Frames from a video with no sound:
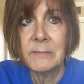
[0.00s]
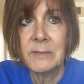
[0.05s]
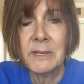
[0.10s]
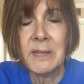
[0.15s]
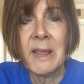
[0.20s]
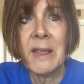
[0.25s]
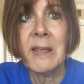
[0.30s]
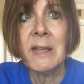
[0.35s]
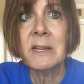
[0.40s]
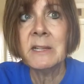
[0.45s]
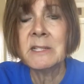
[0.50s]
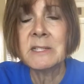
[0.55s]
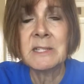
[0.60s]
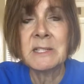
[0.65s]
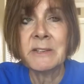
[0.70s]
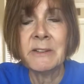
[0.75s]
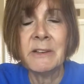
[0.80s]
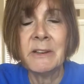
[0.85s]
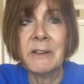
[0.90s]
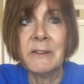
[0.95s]

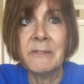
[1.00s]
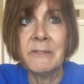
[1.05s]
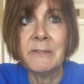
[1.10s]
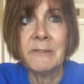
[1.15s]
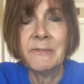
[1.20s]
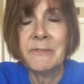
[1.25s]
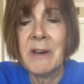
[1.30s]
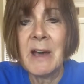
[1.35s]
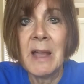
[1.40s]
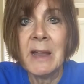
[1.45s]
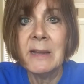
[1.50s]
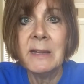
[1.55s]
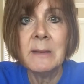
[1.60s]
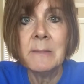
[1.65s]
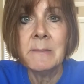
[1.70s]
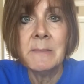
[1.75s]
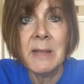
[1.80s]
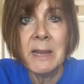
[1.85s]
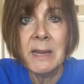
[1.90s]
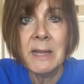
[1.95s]
can't find a
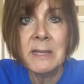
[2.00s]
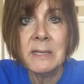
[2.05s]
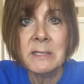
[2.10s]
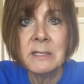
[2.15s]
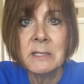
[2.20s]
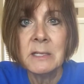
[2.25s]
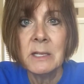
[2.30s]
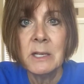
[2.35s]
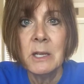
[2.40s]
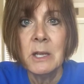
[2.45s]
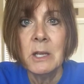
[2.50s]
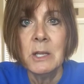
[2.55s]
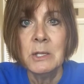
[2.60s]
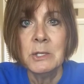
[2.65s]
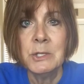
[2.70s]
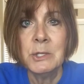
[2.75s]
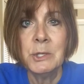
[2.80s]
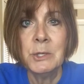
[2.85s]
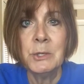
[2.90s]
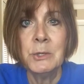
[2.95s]
minute
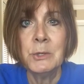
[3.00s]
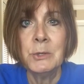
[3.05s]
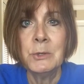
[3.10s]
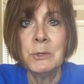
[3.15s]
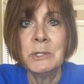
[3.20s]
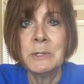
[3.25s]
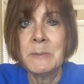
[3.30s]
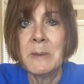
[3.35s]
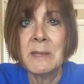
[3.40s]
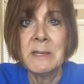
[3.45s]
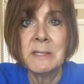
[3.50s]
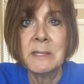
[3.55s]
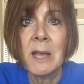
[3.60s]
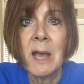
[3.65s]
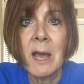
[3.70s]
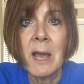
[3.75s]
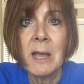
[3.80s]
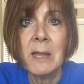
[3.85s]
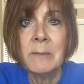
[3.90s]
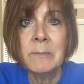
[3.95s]
to spend
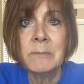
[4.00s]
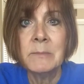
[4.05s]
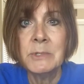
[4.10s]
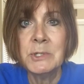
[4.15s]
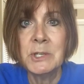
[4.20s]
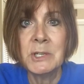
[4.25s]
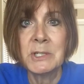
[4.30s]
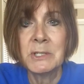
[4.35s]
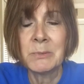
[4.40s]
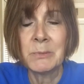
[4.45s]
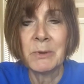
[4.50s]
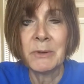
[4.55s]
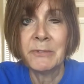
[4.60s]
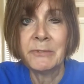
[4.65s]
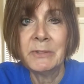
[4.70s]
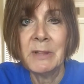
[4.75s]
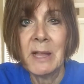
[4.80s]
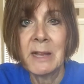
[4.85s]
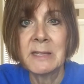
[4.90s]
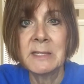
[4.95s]
time just
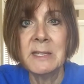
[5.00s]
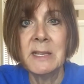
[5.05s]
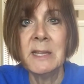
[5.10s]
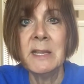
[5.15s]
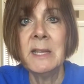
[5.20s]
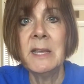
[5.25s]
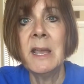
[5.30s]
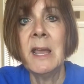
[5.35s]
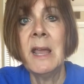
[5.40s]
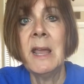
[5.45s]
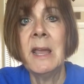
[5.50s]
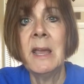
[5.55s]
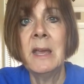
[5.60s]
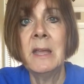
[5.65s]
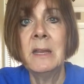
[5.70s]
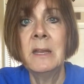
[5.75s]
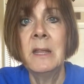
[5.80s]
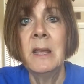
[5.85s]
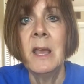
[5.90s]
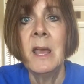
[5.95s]
reflecting
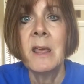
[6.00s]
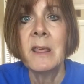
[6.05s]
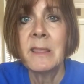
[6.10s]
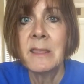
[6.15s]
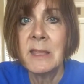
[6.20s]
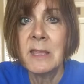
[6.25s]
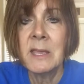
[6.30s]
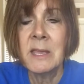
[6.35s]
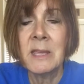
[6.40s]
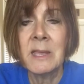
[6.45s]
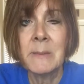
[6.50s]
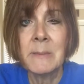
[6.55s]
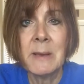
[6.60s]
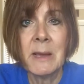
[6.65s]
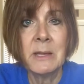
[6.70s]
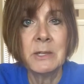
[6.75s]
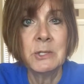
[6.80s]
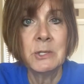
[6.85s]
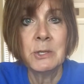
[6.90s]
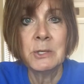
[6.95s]
and thinking
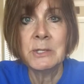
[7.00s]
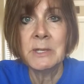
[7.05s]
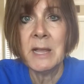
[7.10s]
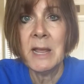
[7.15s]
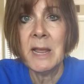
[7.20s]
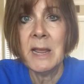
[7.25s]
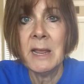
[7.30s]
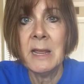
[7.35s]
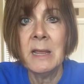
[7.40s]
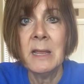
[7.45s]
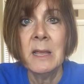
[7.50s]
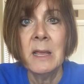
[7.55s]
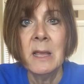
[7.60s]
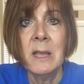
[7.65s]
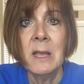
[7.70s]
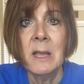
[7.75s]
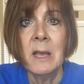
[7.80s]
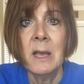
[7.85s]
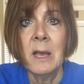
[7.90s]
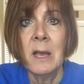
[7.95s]
about your day
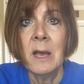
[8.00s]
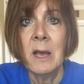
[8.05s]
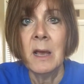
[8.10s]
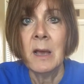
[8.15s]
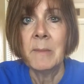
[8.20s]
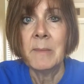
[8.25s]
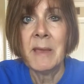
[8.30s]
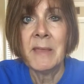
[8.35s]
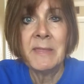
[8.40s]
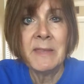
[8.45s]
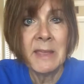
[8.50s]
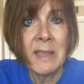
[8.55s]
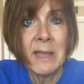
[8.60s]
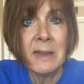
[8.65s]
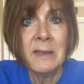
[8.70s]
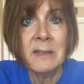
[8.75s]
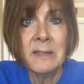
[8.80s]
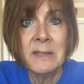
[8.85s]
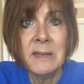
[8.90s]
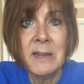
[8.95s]
at the
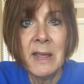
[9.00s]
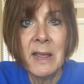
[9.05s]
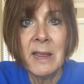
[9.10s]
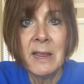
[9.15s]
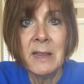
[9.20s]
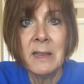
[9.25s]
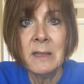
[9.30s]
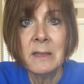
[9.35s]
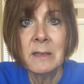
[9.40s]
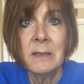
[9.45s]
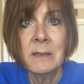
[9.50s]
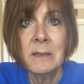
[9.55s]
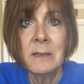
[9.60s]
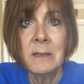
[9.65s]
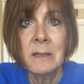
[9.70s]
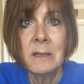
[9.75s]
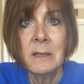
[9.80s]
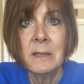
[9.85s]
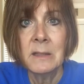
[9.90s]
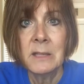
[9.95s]
end of the day,
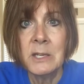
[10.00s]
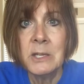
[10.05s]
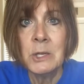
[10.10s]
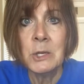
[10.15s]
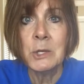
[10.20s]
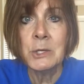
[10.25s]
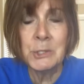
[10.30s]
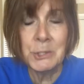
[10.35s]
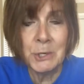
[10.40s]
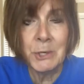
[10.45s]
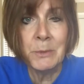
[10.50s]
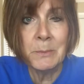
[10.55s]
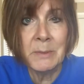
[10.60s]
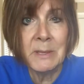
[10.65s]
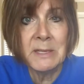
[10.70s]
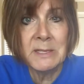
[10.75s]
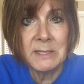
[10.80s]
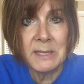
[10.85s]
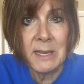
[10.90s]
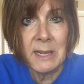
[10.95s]
then you're too
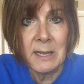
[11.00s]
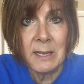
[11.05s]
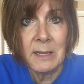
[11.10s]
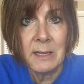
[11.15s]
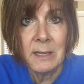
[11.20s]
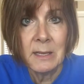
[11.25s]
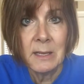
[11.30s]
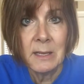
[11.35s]
busy.